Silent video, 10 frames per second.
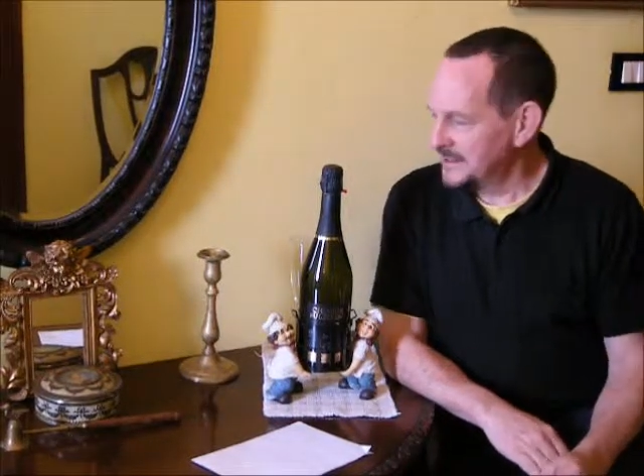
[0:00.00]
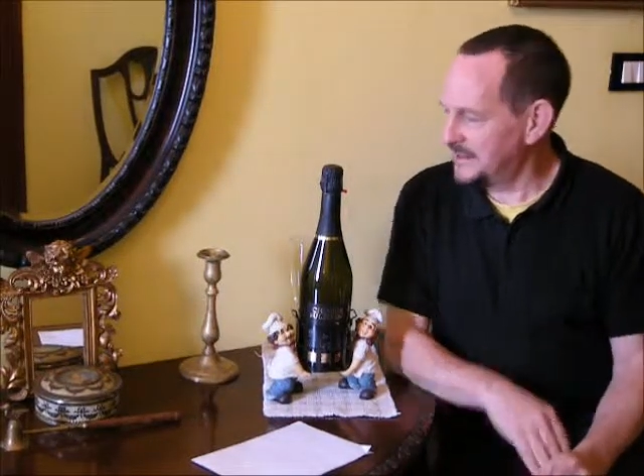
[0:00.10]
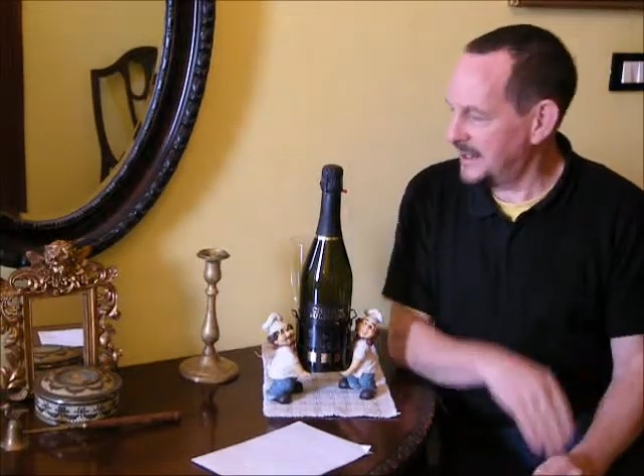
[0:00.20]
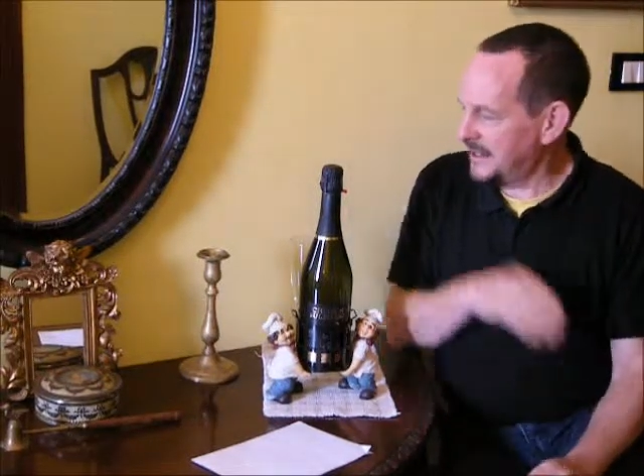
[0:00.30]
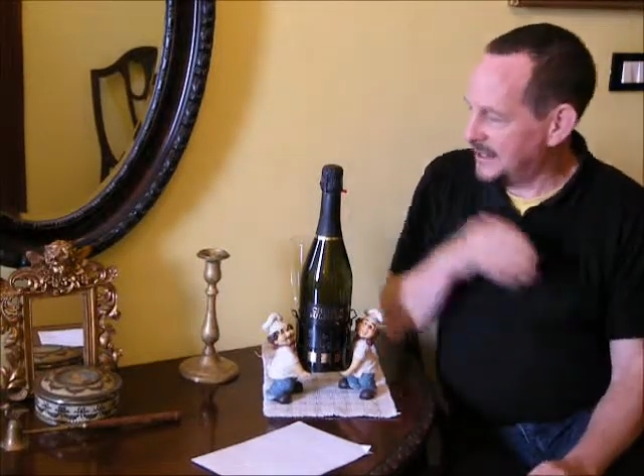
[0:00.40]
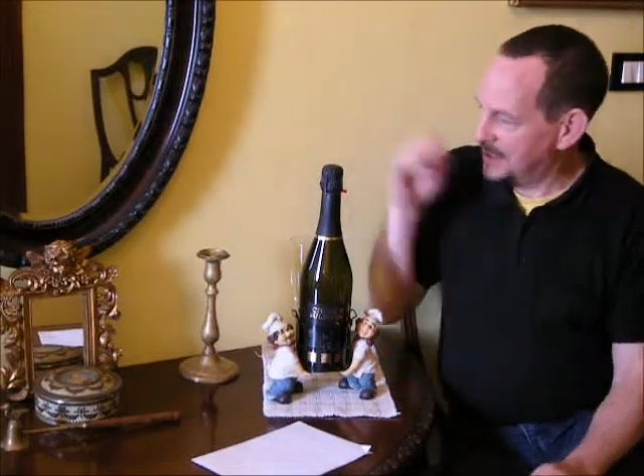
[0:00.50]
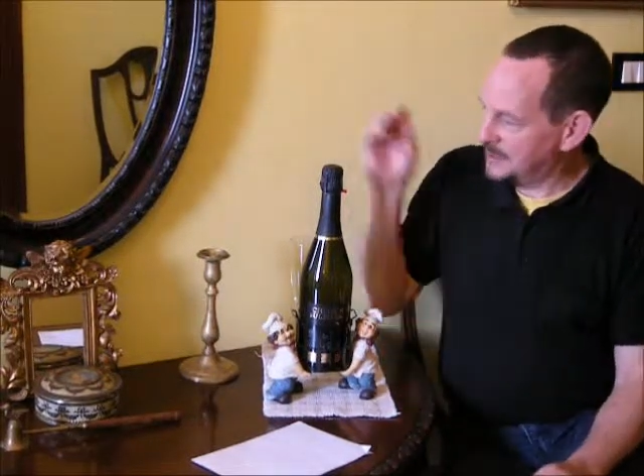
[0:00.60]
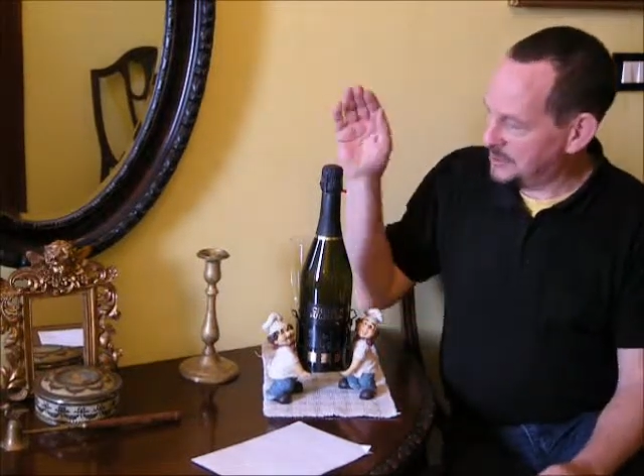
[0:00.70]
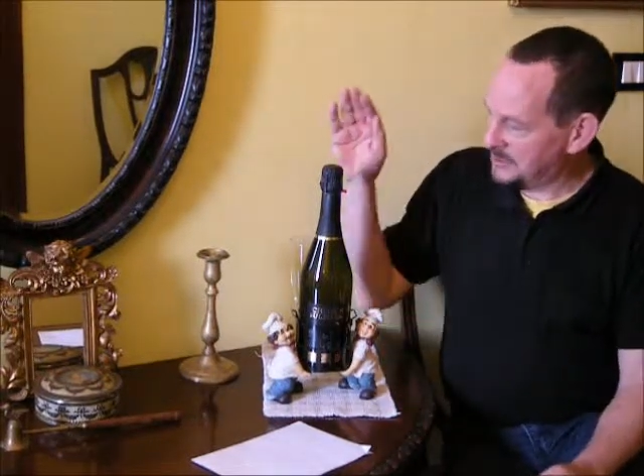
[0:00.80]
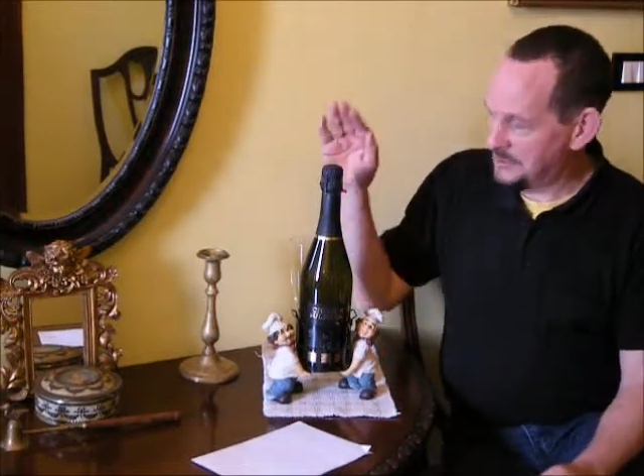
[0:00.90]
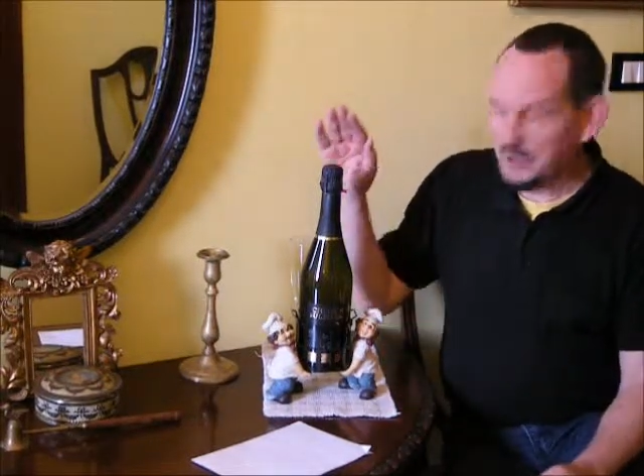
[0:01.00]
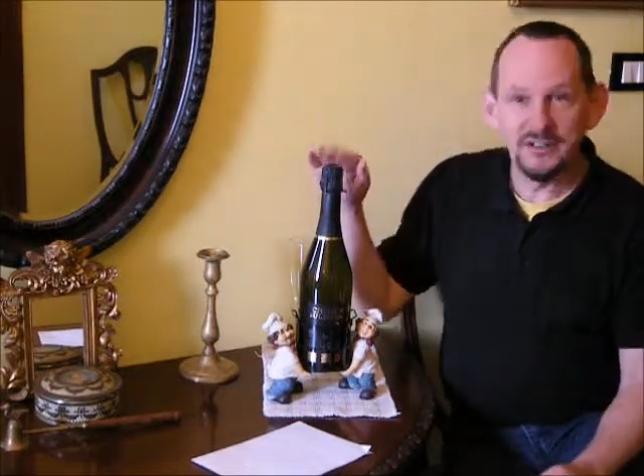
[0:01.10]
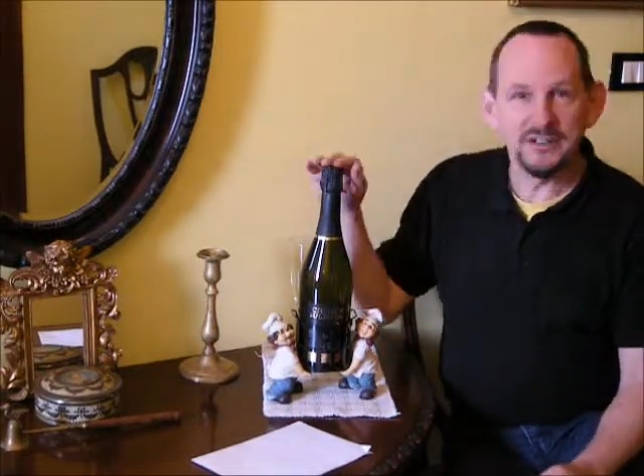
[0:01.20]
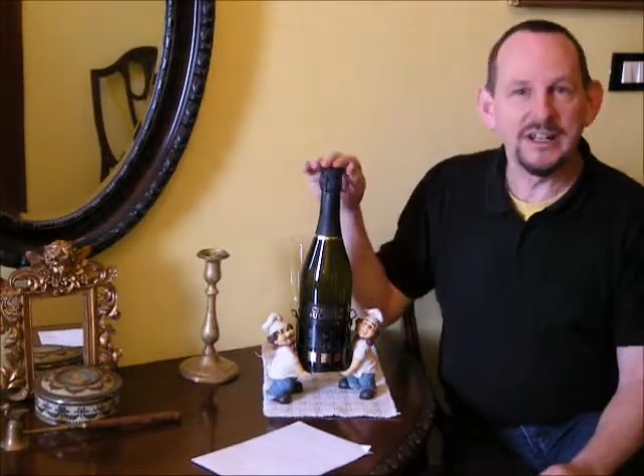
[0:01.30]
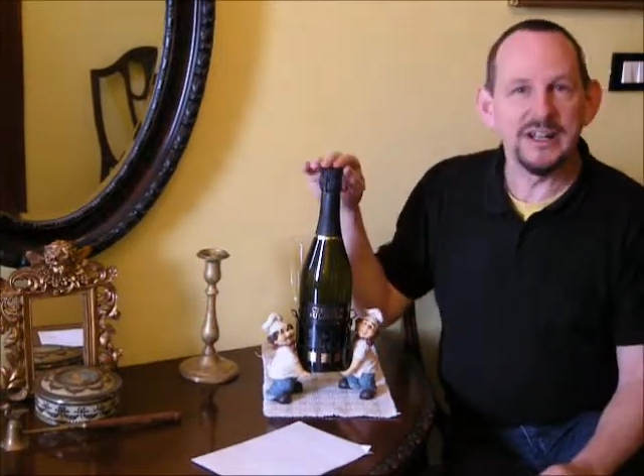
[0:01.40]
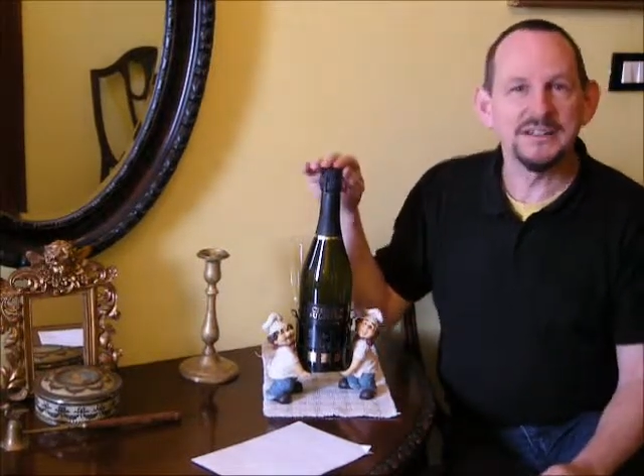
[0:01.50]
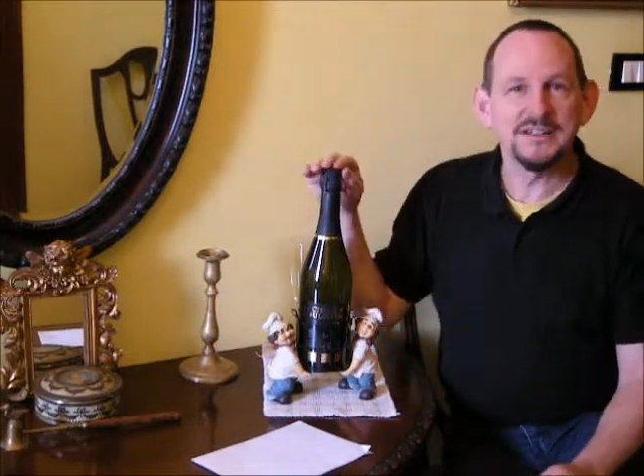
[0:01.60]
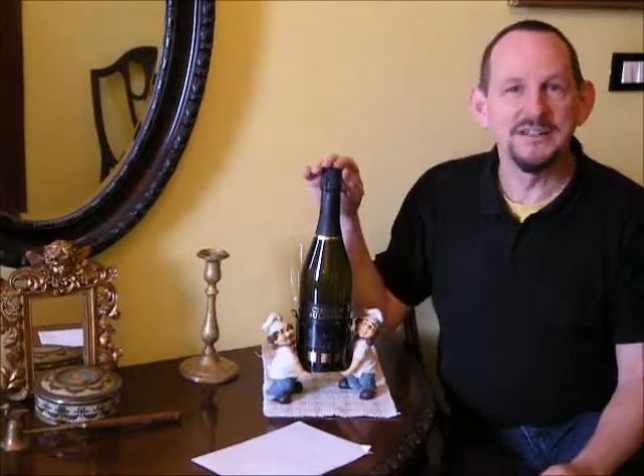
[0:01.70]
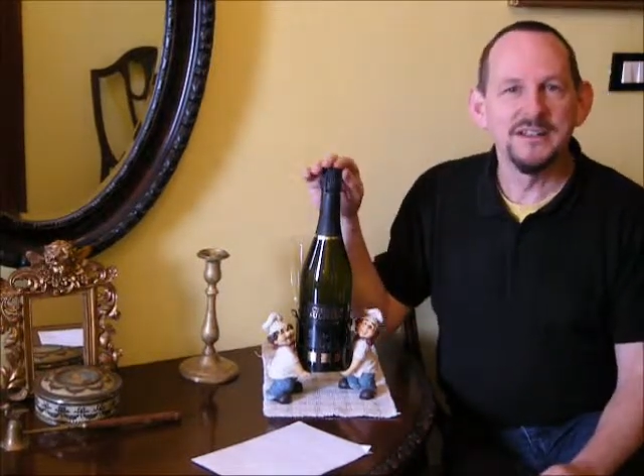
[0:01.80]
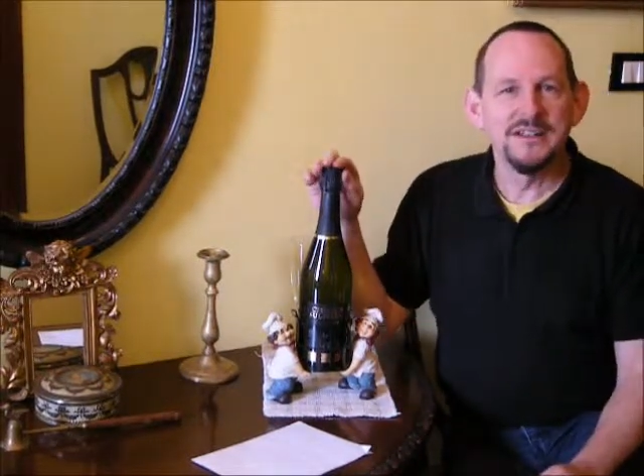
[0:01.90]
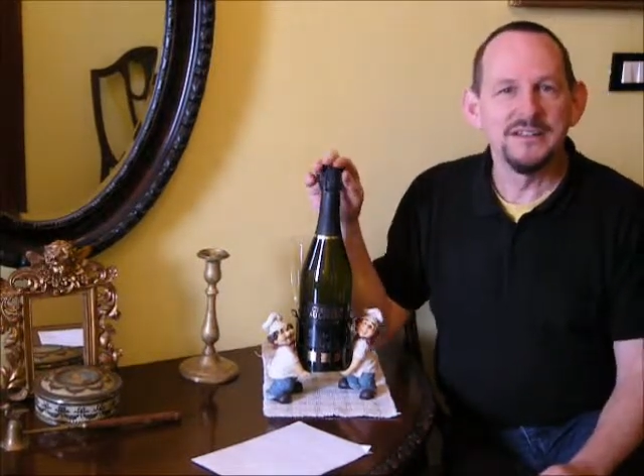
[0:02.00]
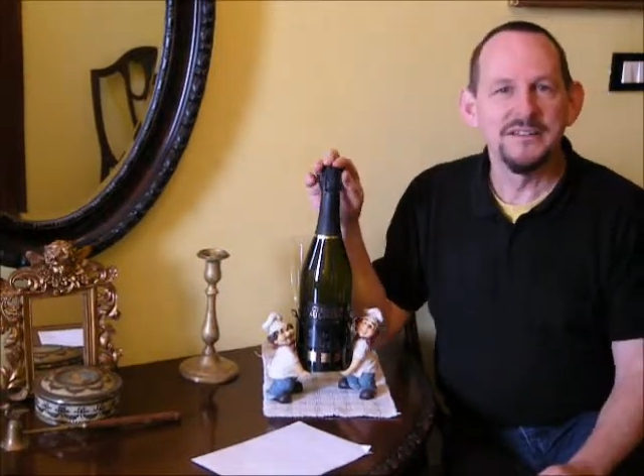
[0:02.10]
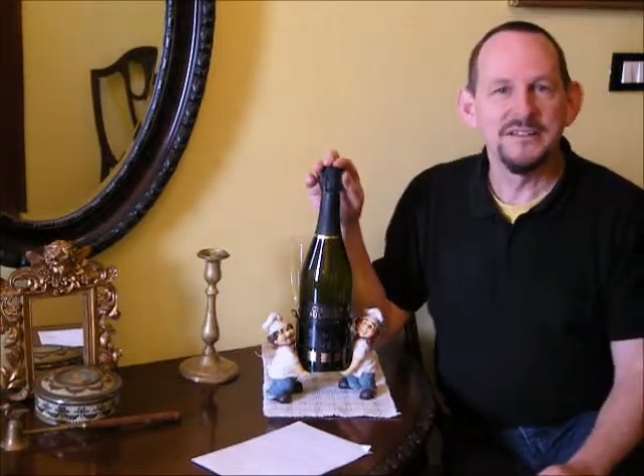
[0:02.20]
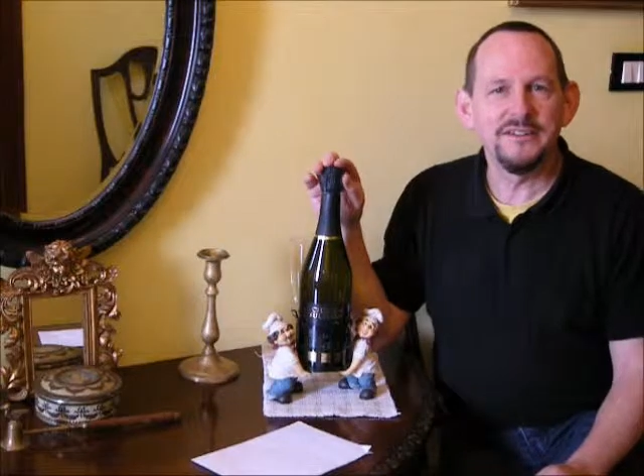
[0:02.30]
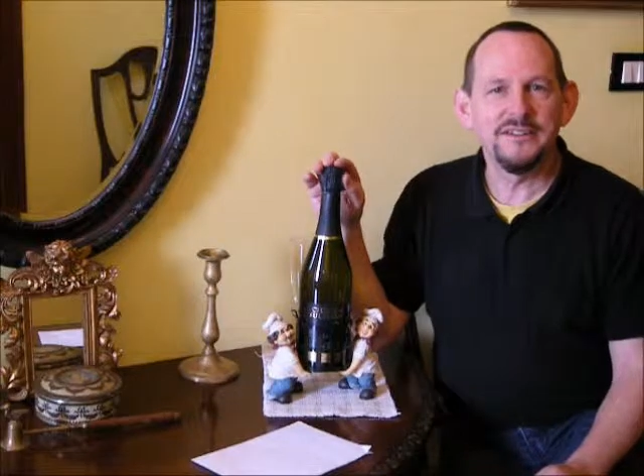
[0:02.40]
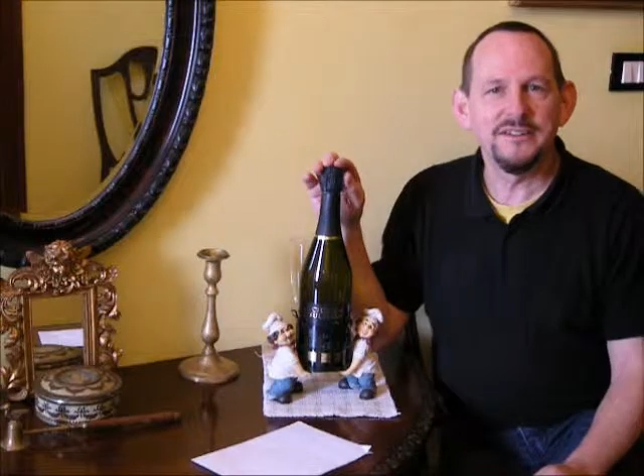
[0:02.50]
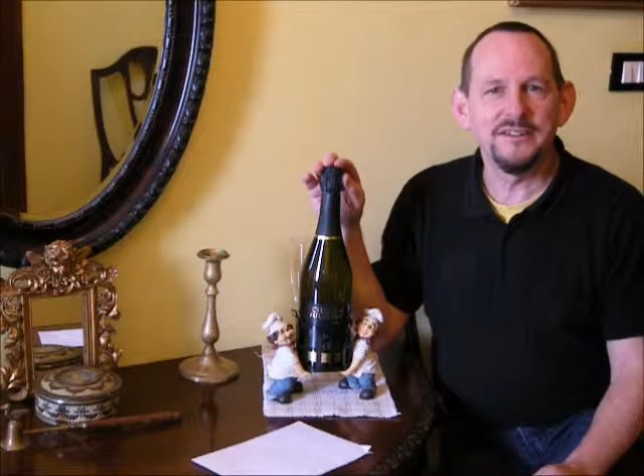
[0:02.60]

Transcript: Today I'm going to be looking at this